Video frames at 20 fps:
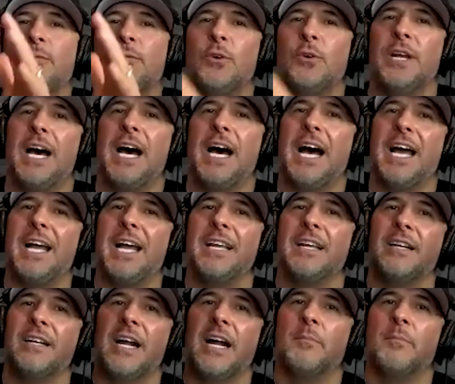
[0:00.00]
yeah. and high
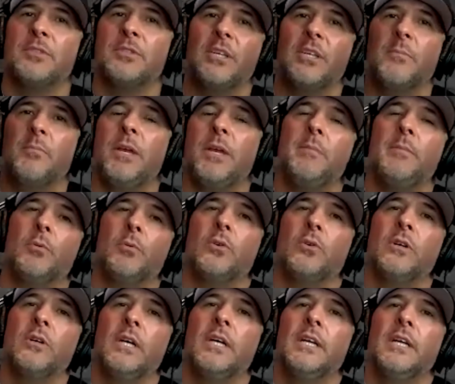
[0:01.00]
accomplishing
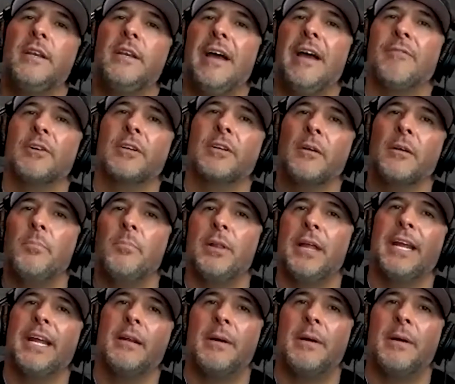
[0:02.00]
people never
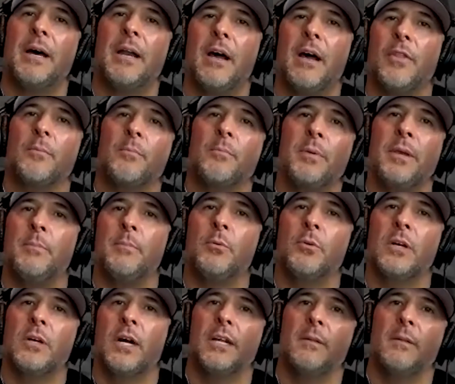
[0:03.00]
complain about other people
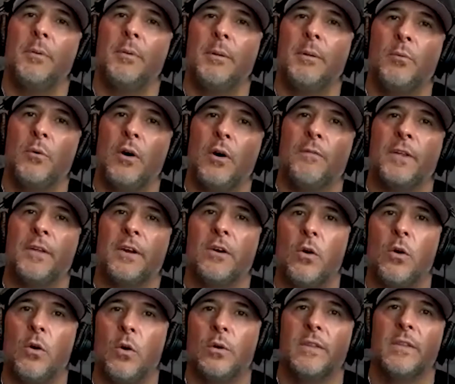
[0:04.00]
cutting people off that are
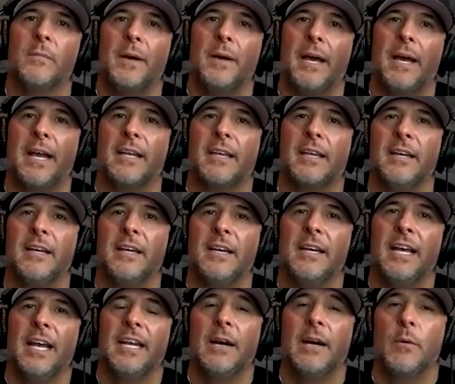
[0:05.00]
holding them back.
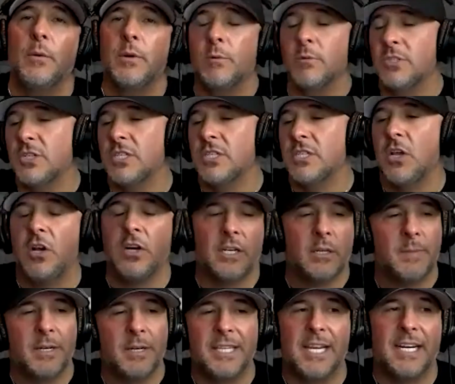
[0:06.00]
And that we were just talking
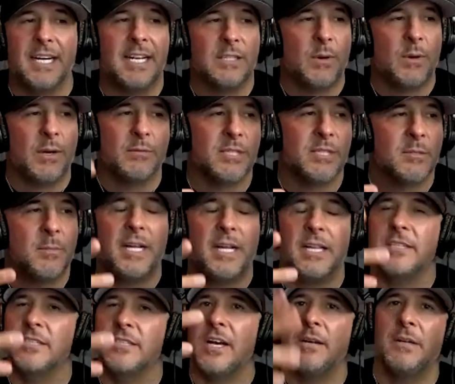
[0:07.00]
about that, and that's why I was
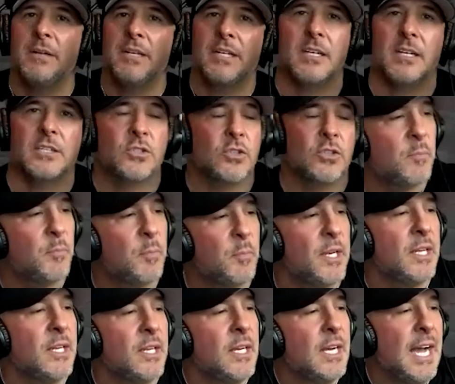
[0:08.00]
smiling. So I didn't mean to cut you off,
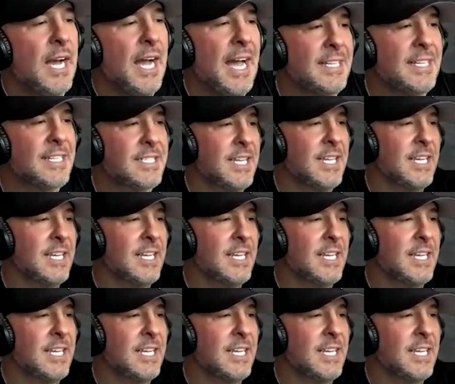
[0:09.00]
but I had to say no,